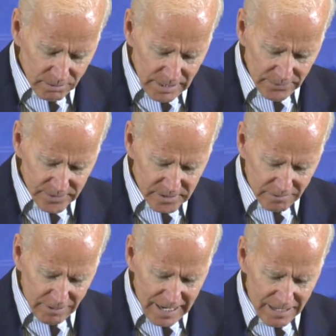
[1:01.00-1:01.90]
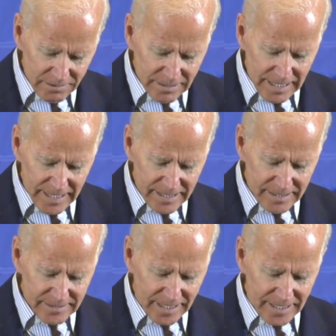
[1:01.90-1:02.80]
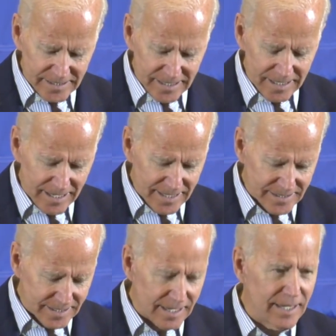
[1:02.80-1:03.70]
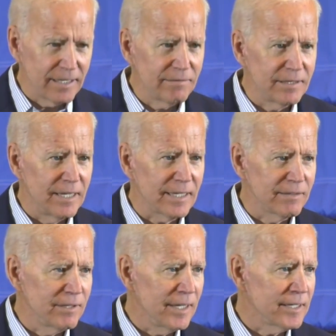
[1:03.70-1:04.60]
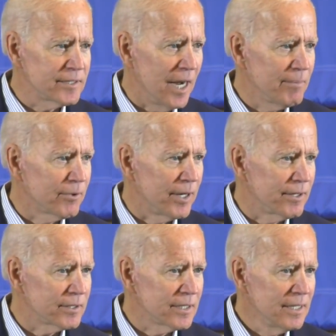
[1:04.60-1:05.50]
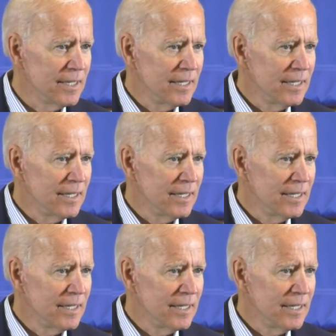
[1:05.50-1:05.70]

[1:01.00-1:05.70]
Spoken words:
around this crowd, like I said, I see a heck of a lot of job creators.